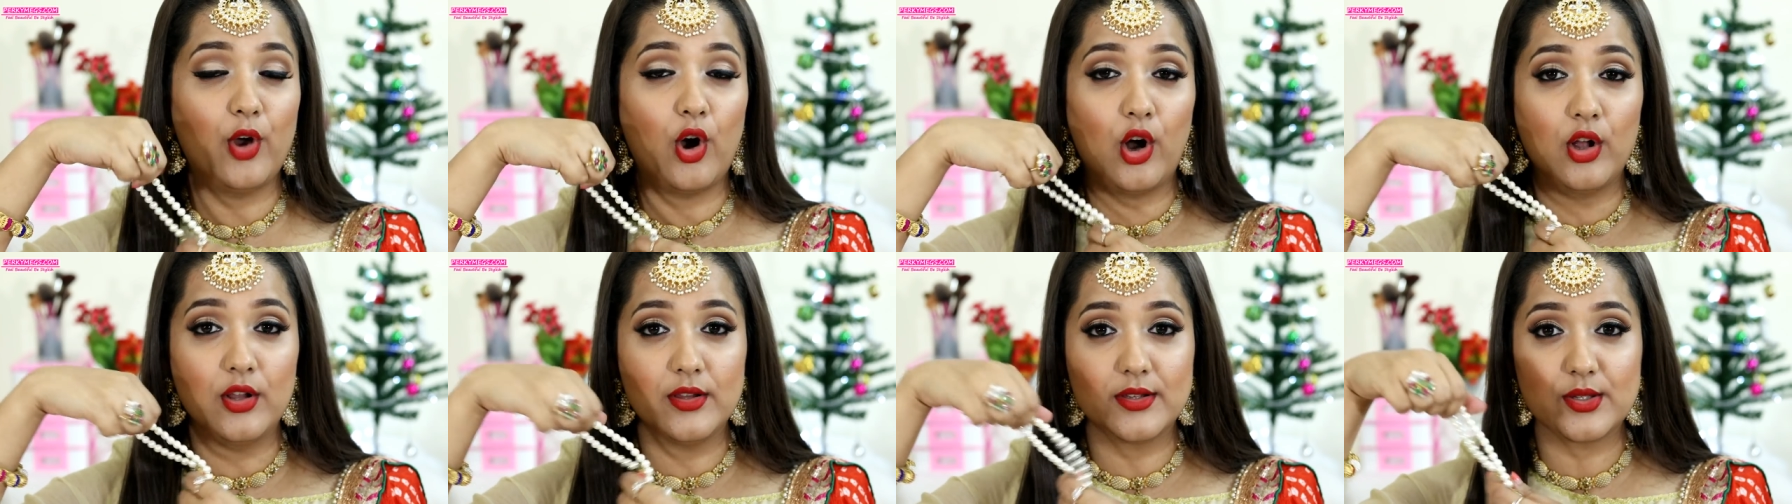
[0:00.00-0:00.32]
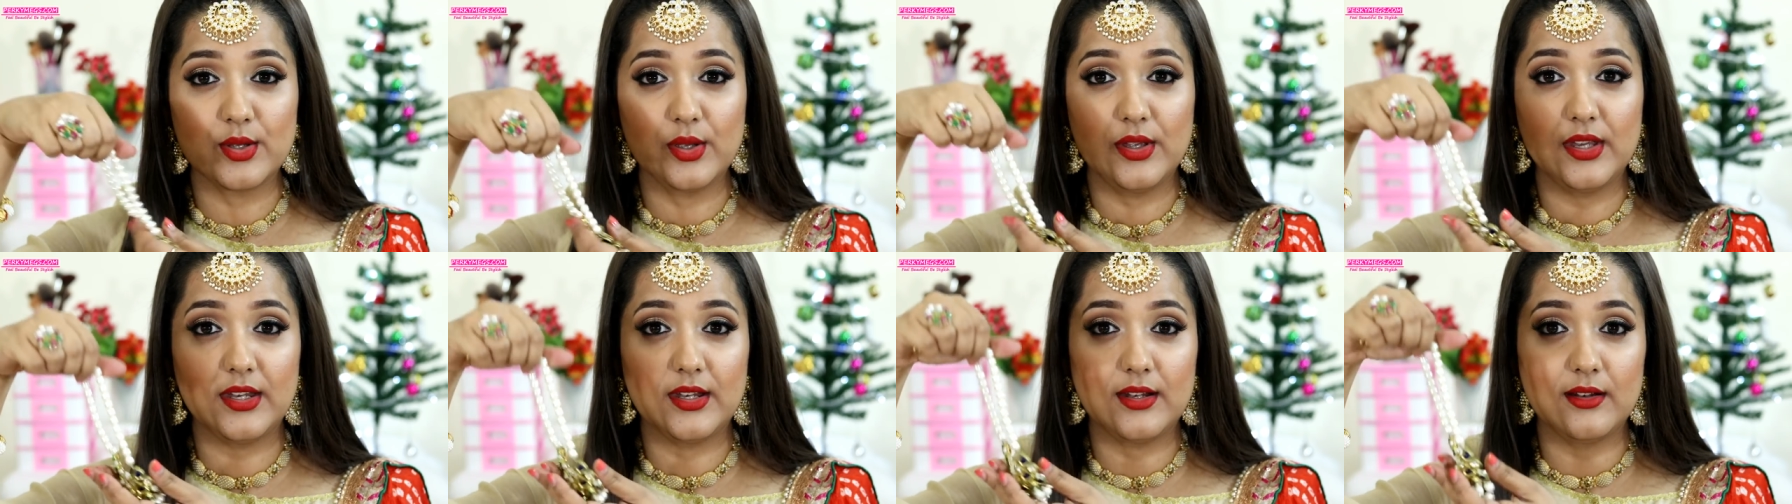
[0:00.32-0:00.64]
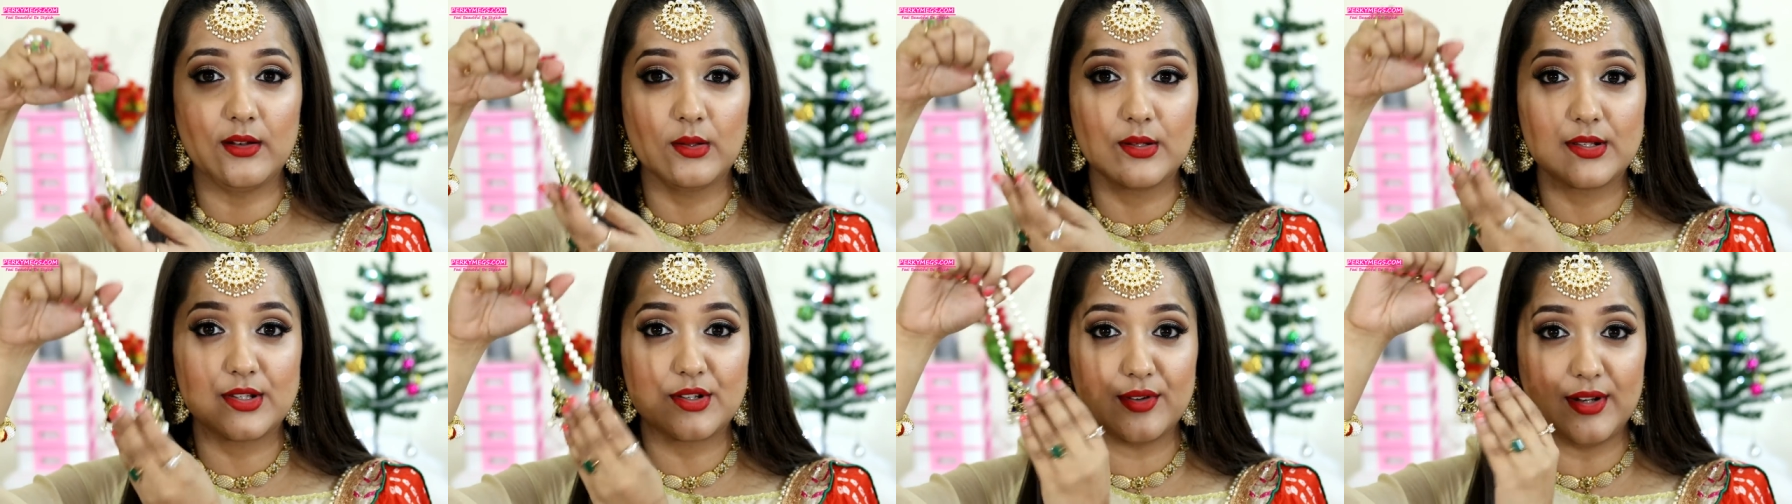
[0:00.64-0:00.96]
also it
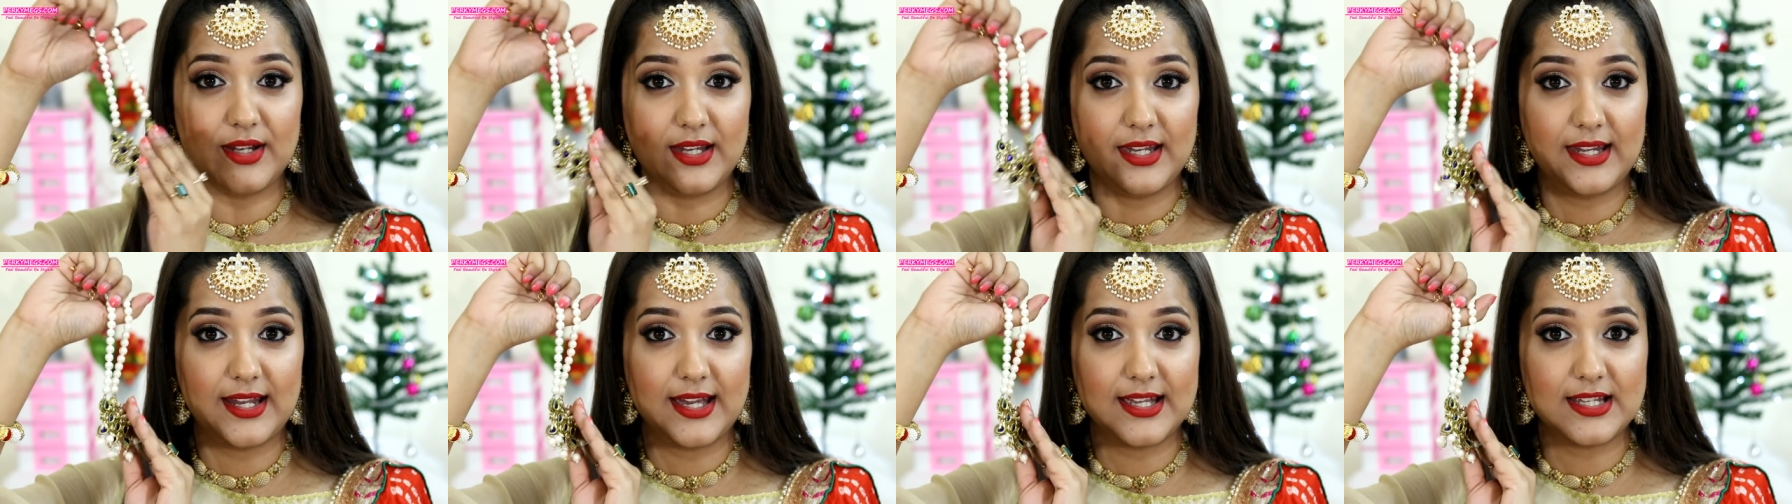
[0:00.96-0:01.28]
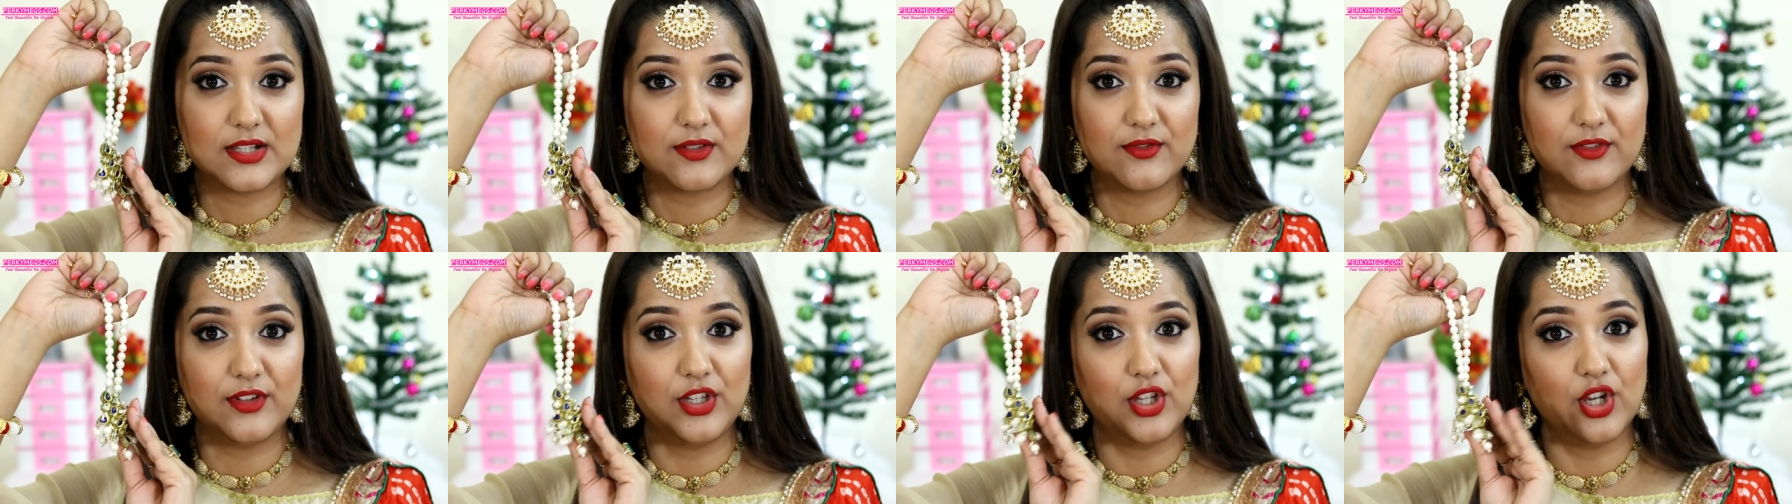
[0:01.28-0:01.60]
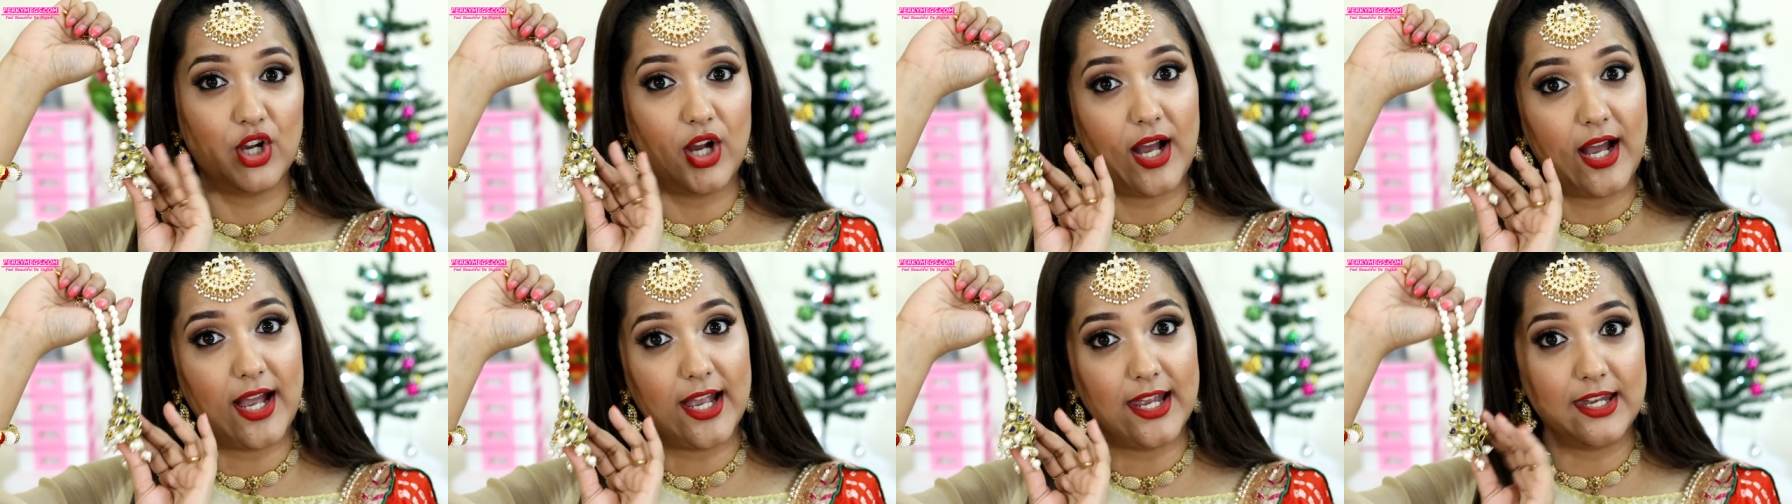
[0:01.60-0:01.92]
looks really nice with
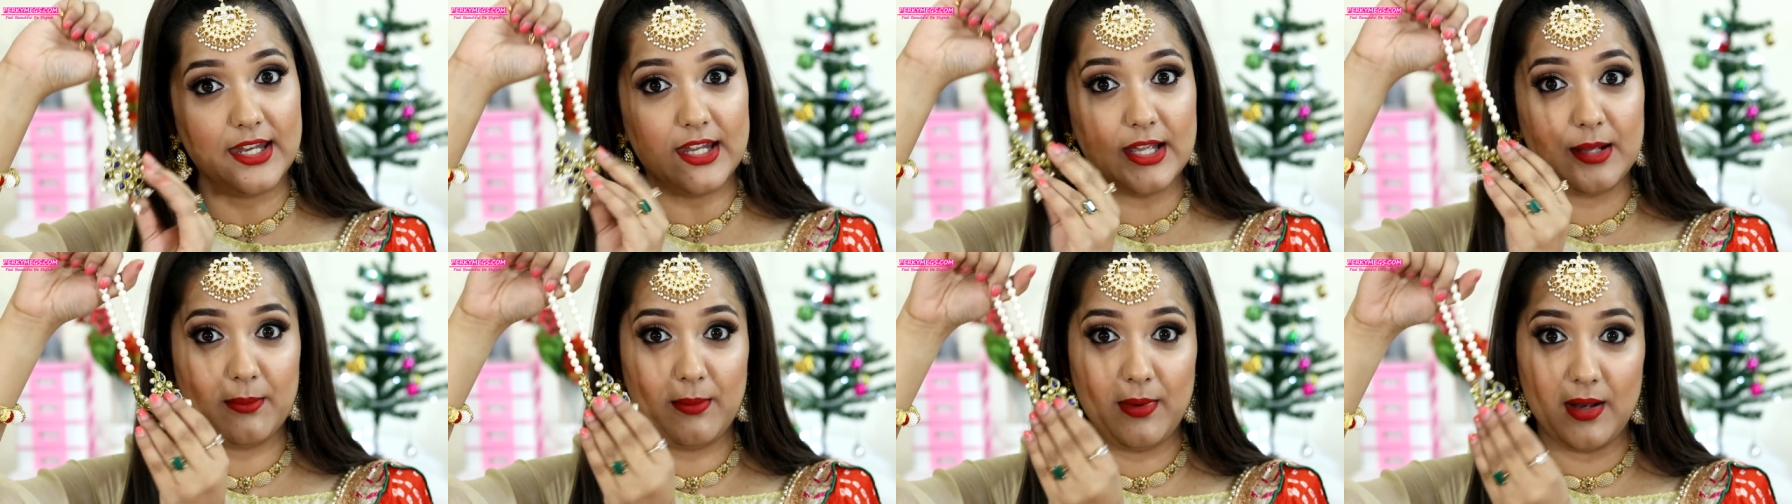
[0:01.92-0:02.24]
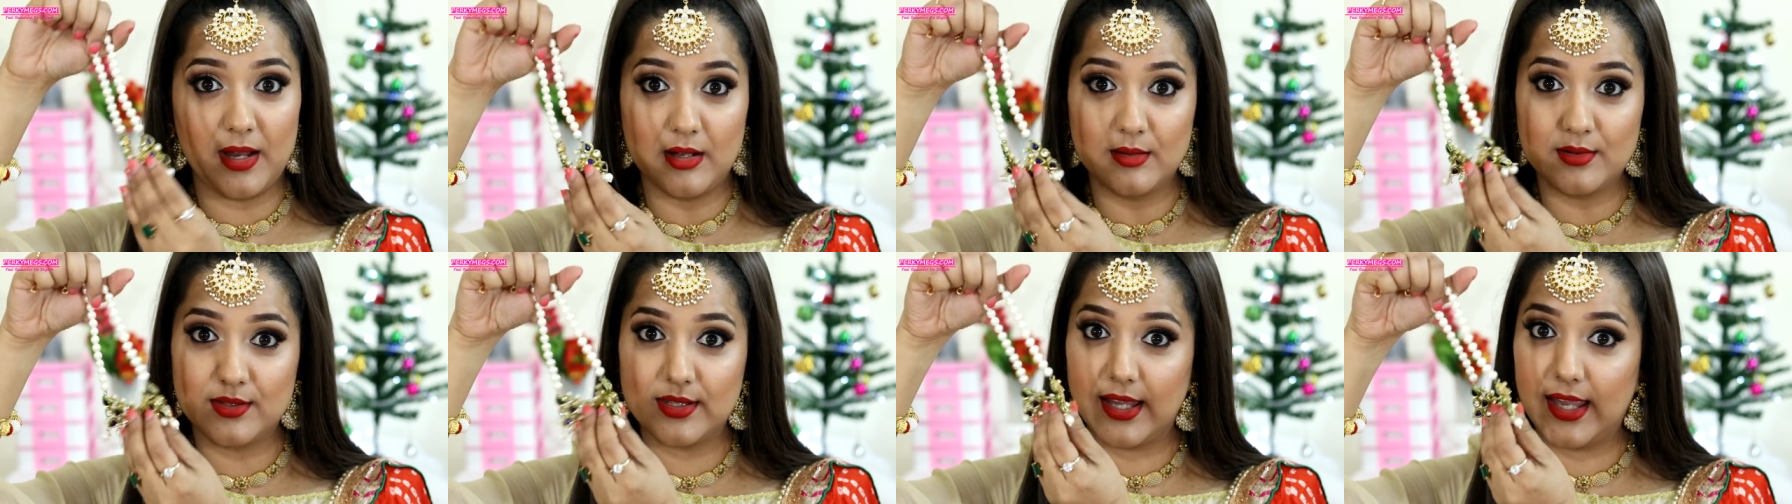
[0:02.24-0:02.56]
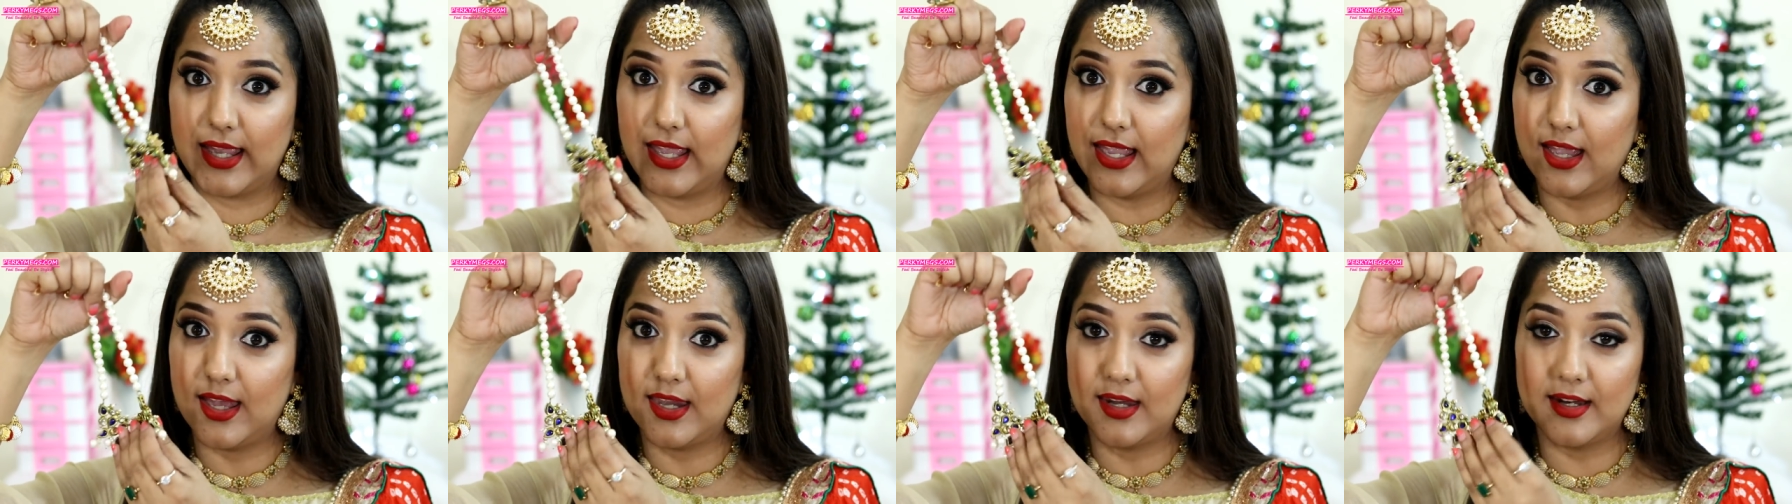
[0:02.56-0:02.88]
your high neck blouse
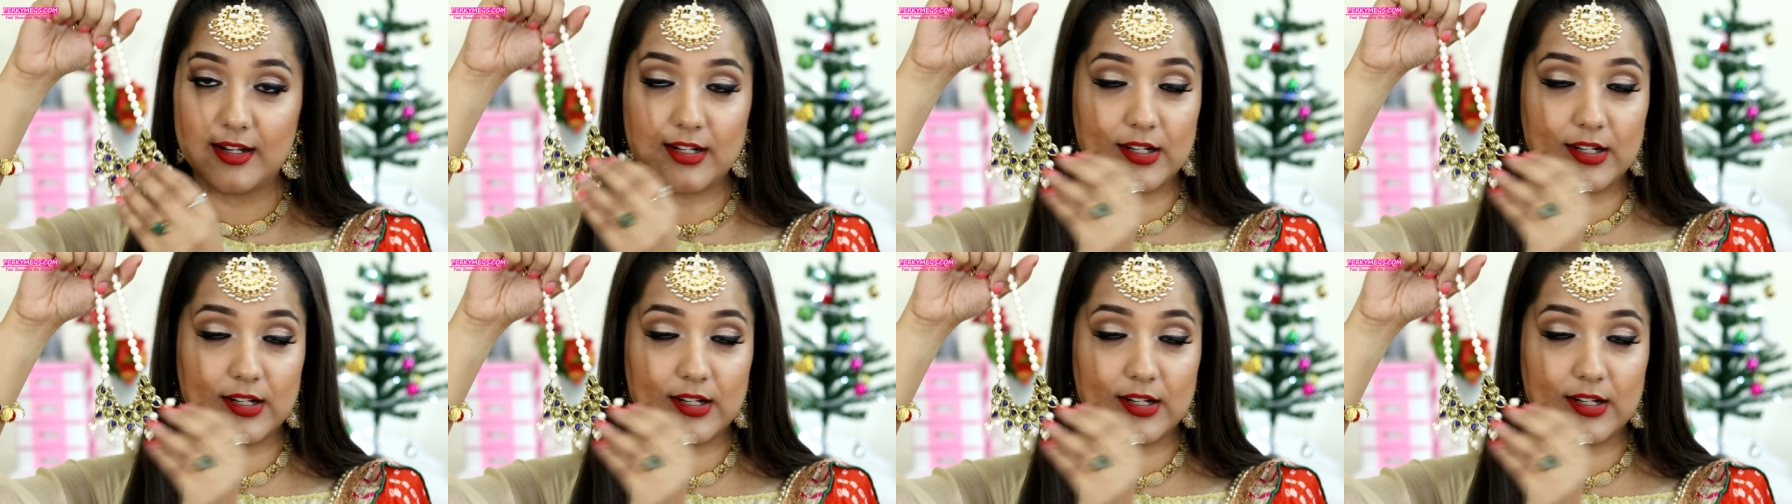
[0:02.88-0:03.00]
again.